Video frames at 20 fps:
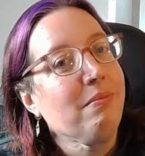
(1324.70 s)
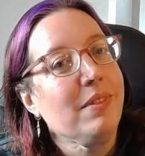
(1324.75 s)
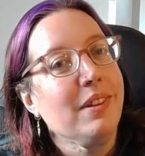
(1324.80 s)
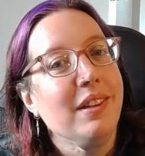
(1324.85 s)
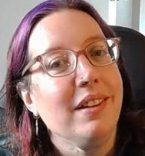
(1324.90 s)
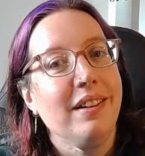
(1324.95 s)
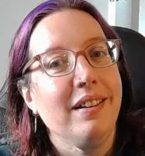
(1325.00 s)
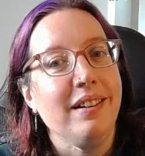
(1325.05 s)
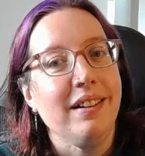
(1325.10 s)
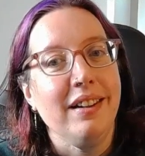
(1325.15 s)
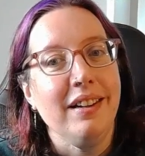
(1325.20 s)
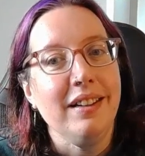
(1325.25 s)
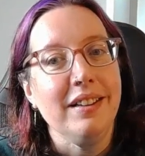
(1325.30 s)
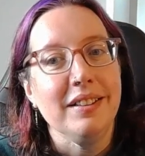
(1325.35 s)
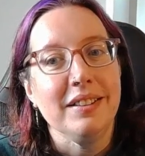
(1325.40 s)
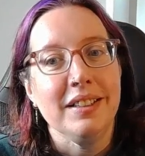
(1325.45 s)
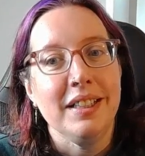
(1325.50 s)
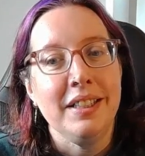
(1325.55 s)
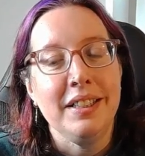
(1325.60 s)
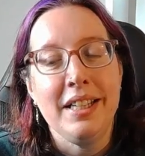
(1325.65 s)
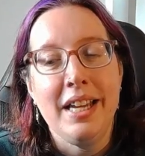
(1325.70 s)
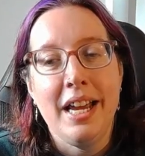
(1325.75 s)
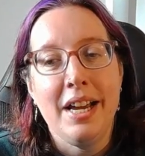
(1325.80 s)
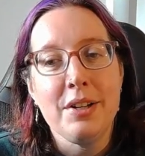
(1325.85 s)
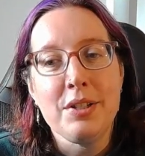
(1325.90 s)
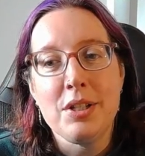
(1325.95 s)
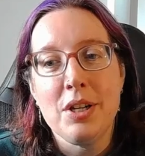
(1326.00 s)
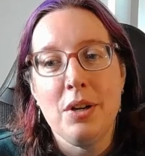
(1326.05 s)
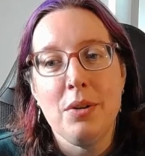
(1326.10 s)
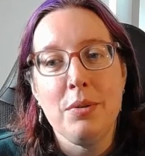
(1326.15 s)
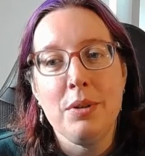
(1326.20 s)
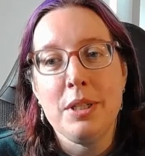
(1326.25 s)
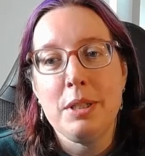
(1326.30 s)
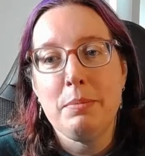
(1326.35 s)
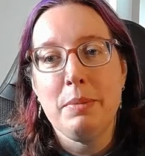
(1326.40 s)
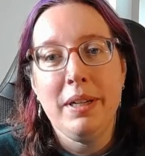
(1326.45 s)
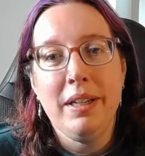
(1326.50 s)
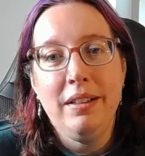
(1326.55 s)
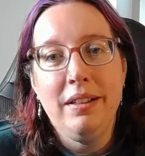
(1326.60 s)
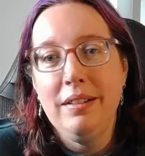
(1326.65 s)
Yeah, and the household has
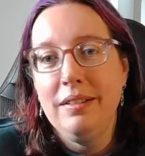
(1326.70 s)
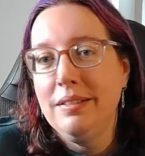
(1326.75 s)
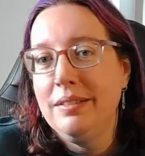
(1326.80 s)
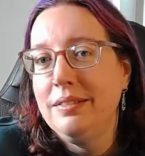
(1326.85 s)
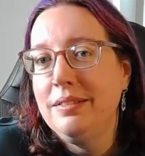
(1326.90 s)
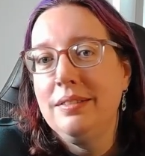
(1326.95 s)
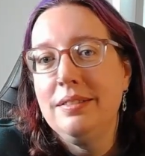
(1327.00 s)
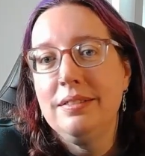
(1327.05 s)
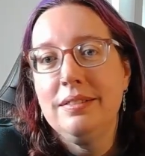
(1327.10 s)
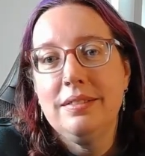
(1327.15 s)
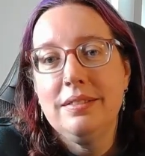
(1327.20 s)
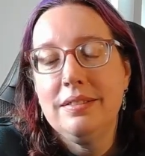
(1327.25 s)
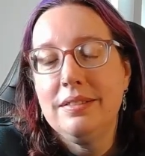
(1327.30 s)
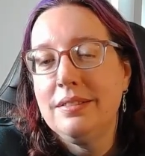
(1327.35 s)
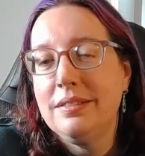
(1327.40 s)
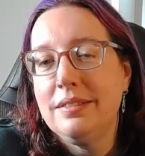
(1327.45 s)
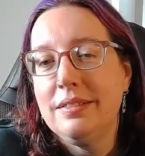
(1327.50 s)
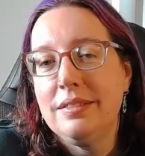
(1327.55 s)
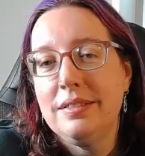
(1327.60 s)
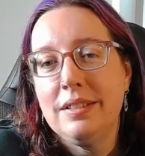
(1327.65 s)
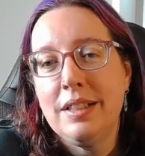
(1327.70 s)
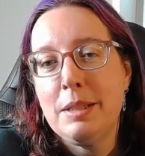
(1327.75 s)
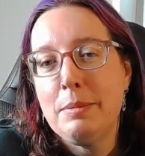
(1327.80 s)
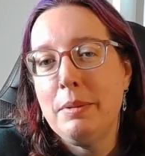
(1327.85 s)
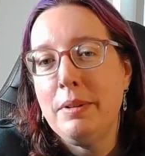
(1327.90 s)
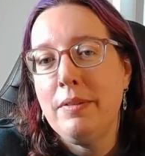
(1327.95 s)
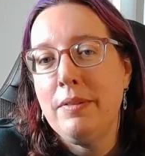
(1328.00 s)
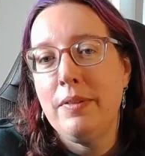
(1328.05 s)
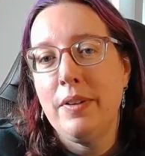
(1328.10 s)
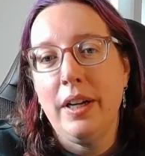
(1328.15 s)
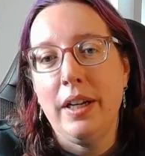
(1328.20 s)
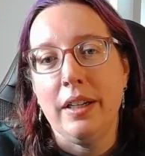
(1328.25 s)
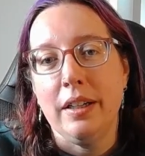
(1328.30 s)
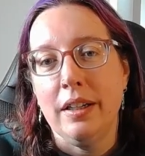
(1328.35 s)
been, it's been fine.